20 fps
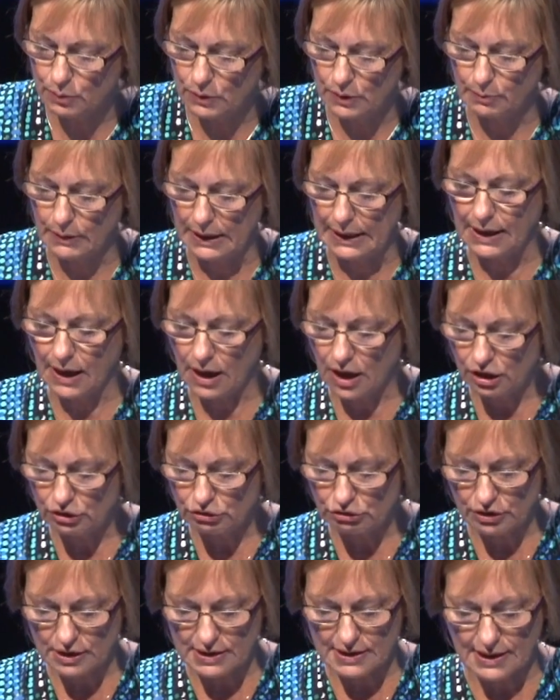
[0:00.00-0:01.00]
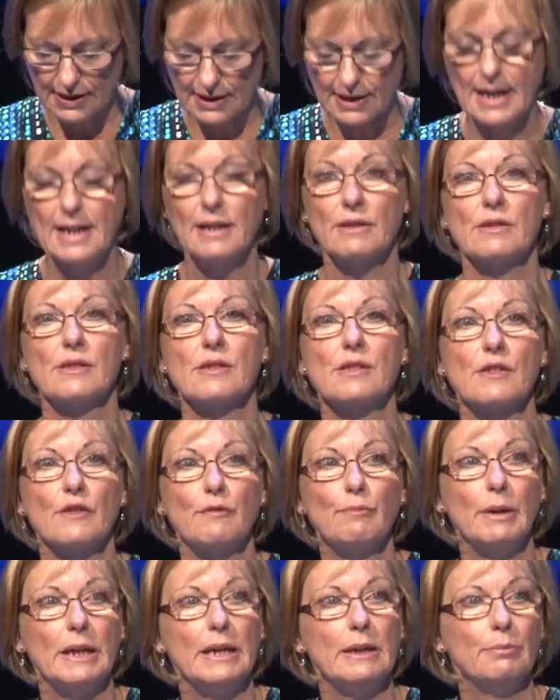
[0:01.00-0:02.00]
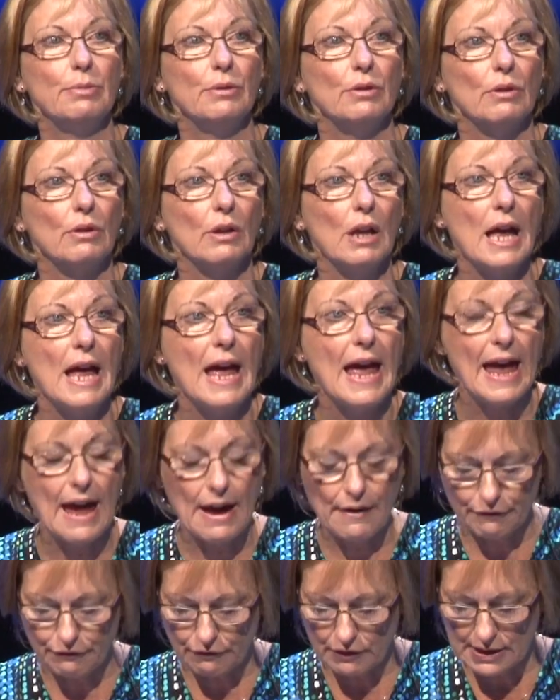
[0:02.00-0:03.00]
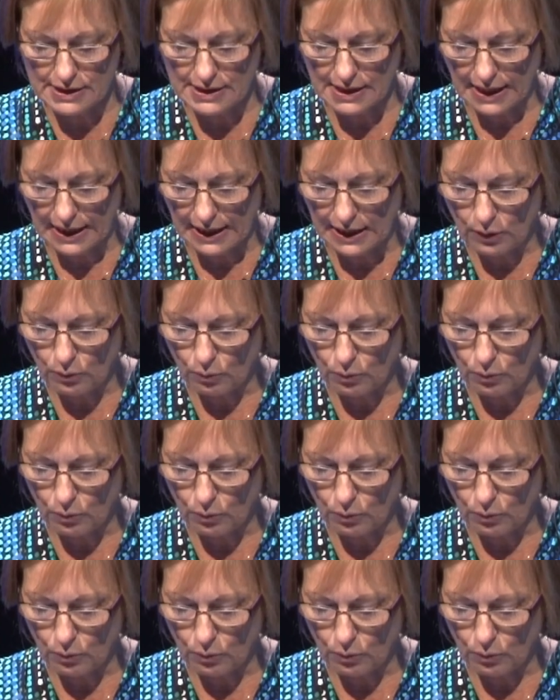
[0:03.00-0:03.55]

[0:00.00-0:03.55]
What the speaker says: would mean hundreds and thousands of people every day,